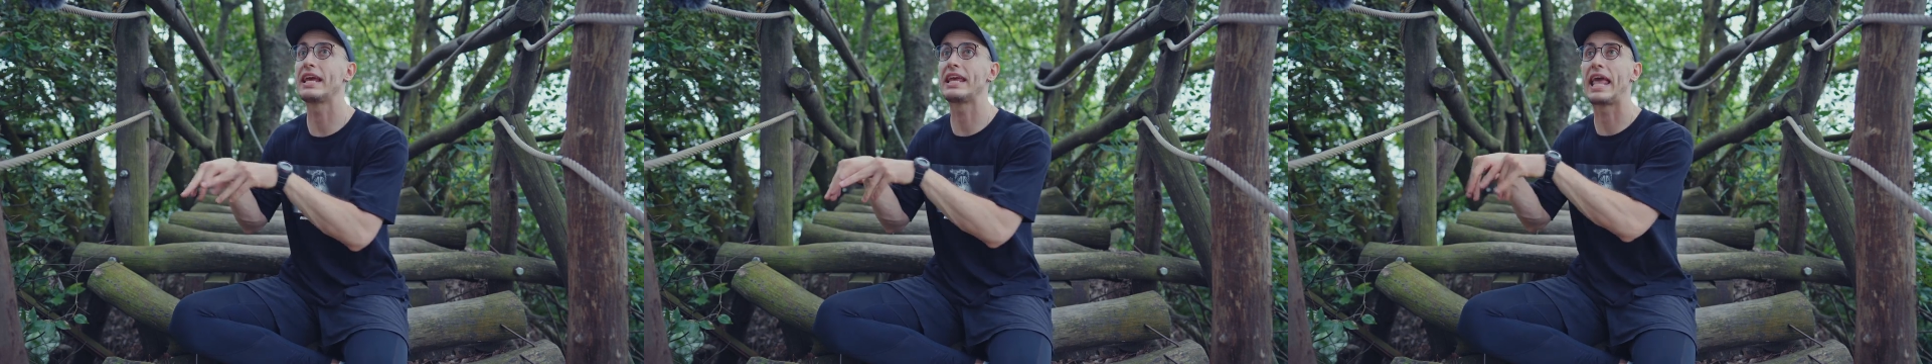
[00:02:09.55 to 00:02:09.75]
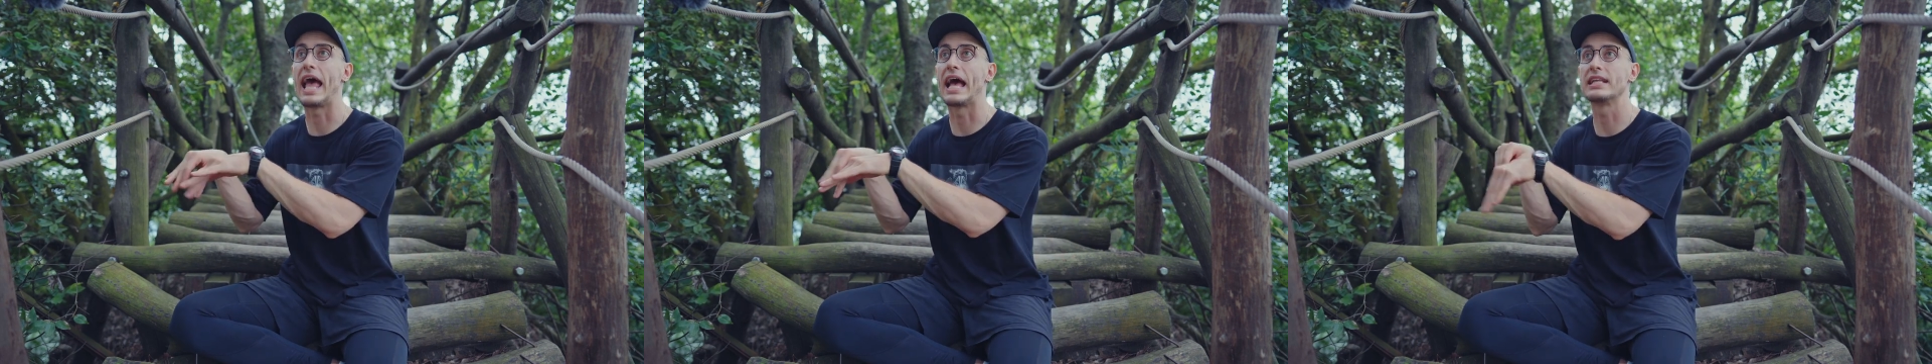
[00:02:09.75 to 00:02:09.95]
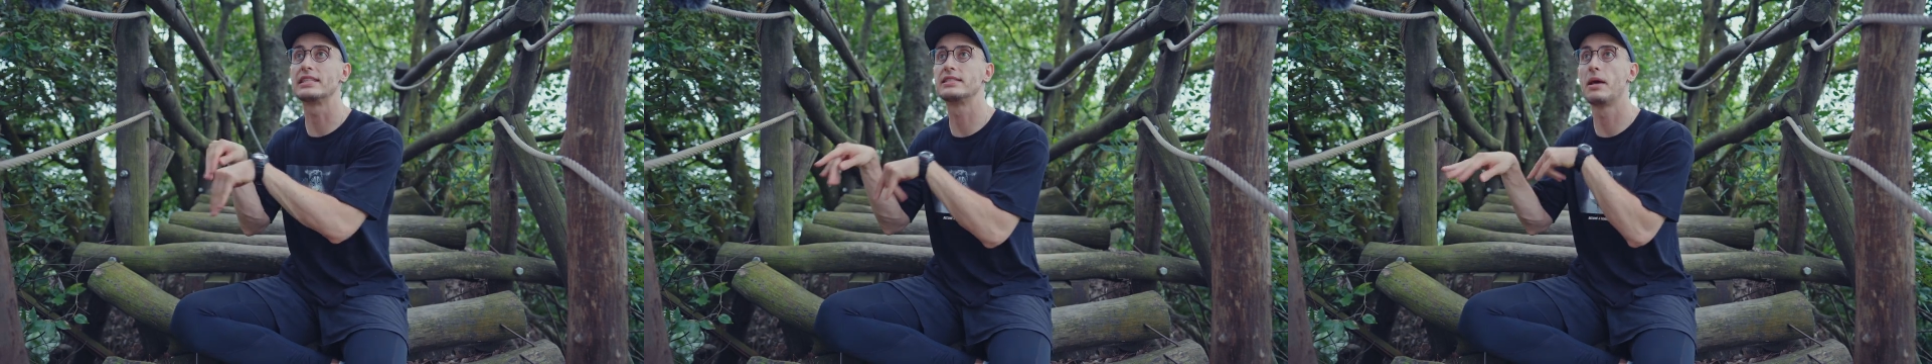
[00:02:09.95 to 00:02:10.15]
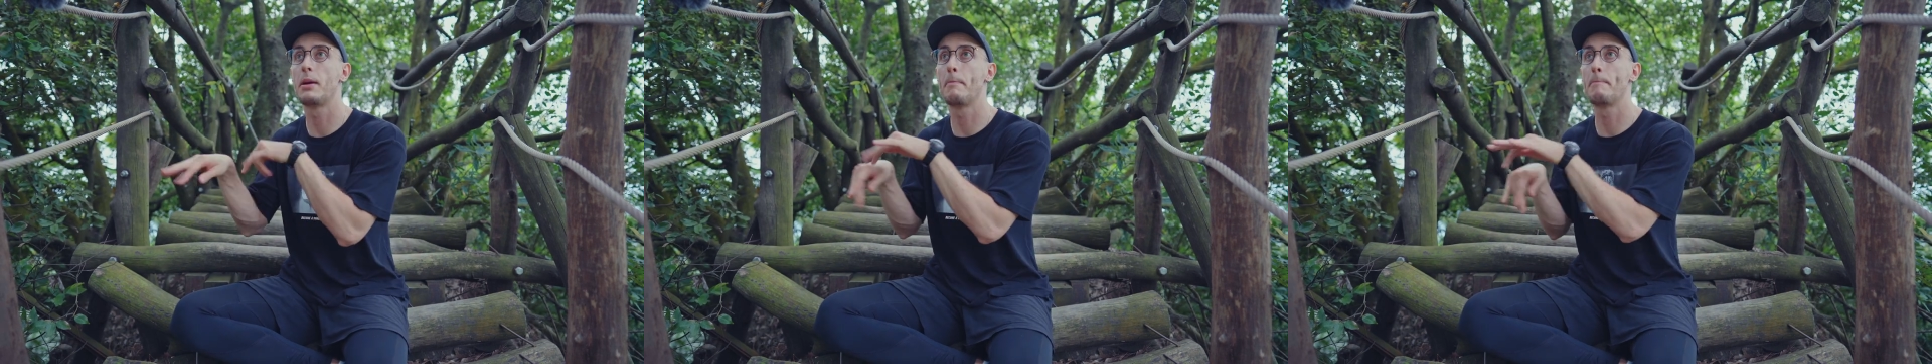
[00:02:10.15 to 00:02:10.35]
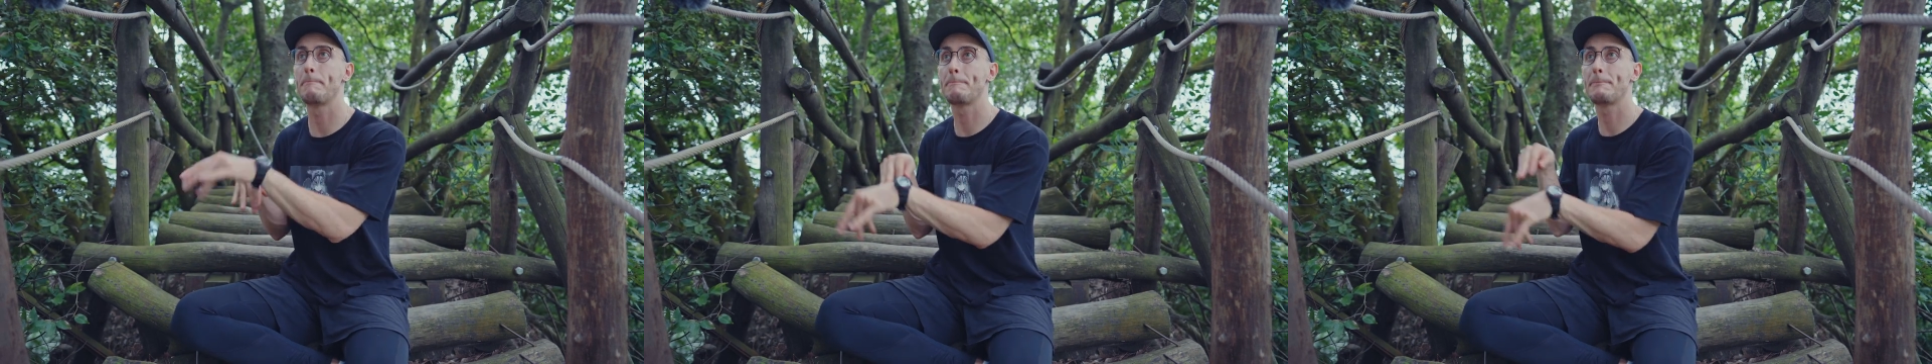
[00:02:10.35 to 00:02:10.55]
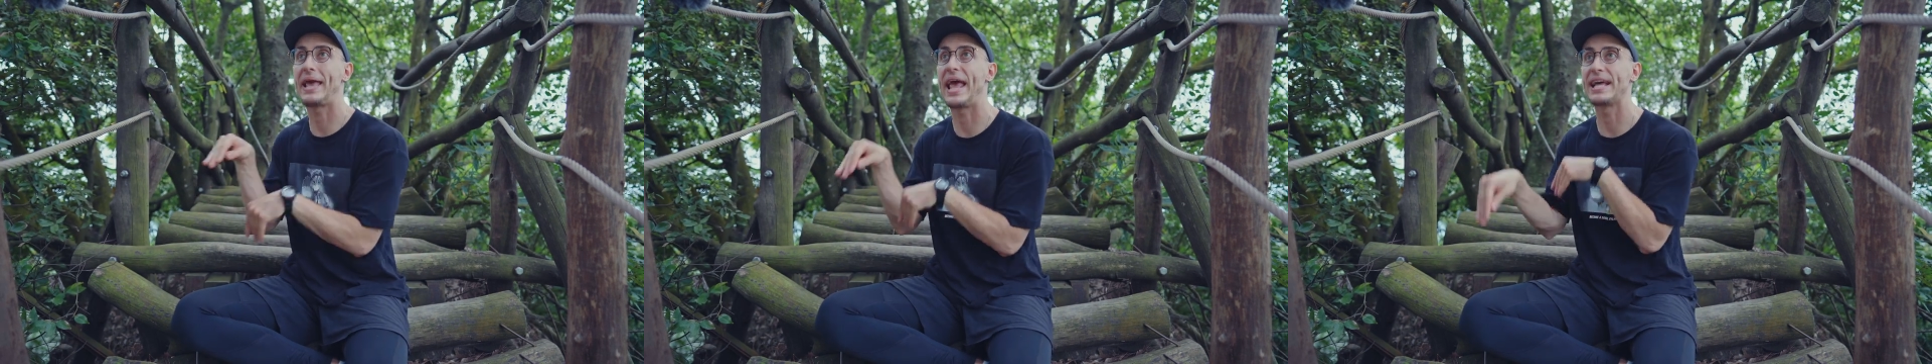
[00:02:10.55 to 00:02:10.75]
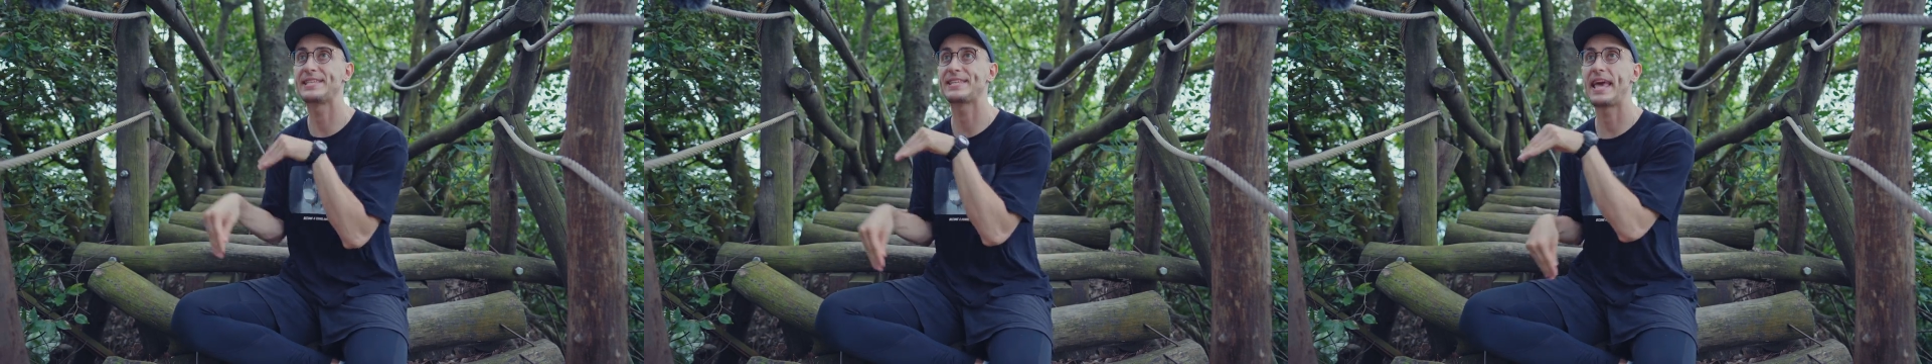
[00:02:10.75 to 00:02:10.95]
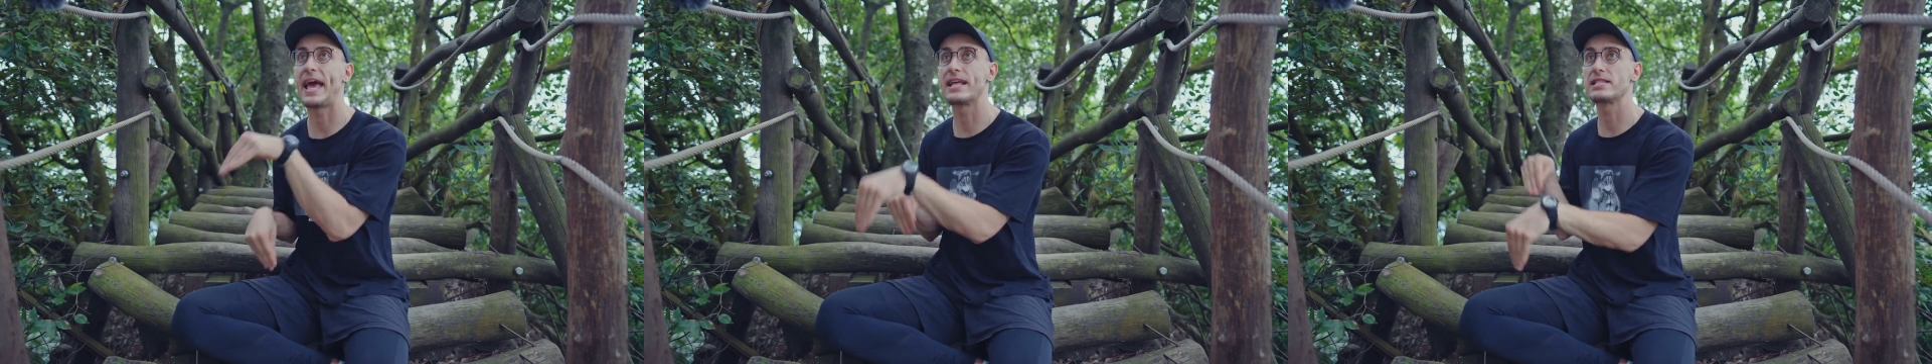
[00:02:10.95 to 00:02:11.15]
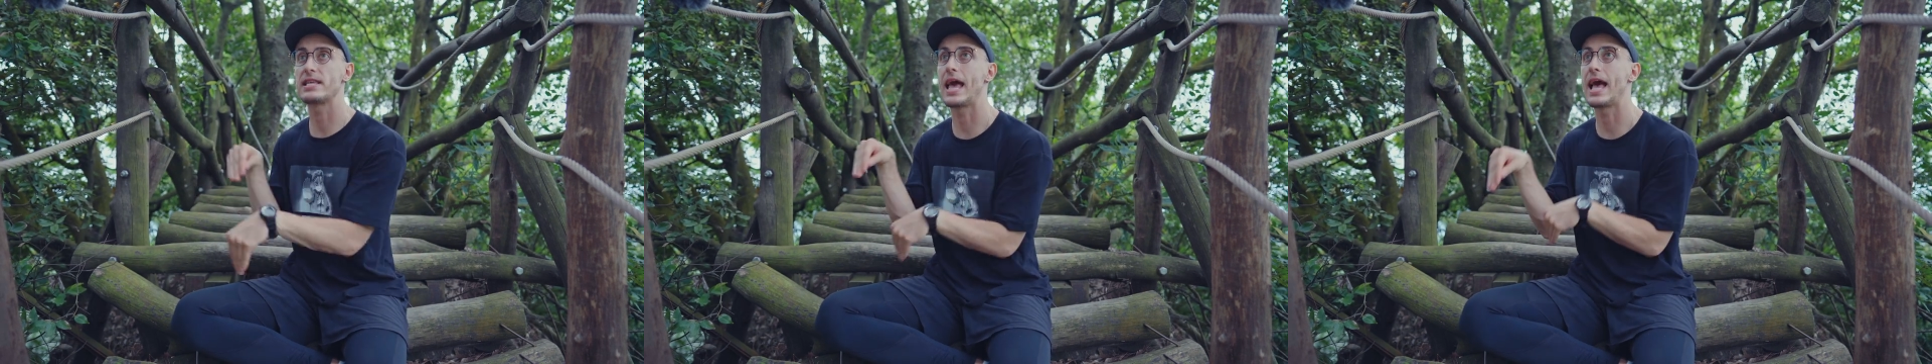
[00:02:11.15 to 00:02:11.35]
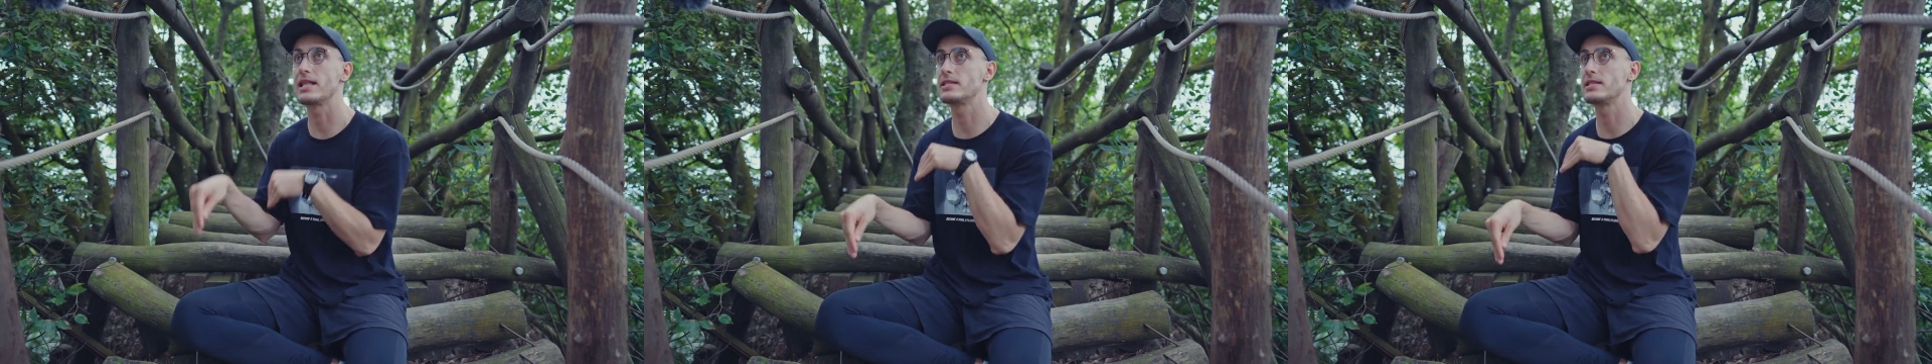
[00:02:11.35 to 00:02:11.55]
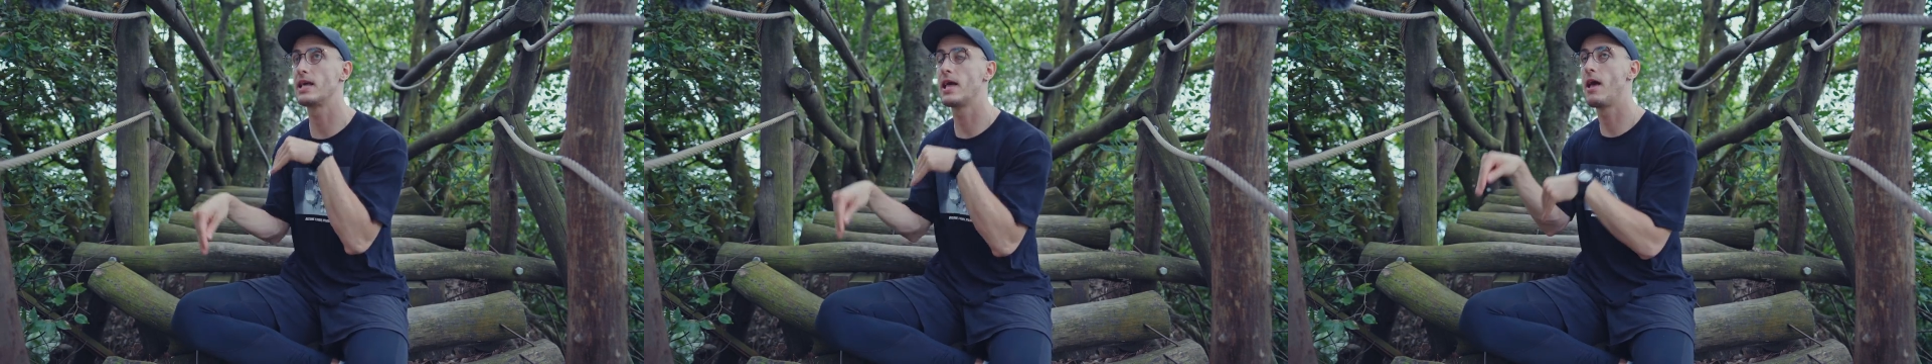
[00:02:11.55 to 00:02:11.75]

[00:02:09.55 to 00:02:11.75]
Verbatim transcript: cats. Cats, cats, cats.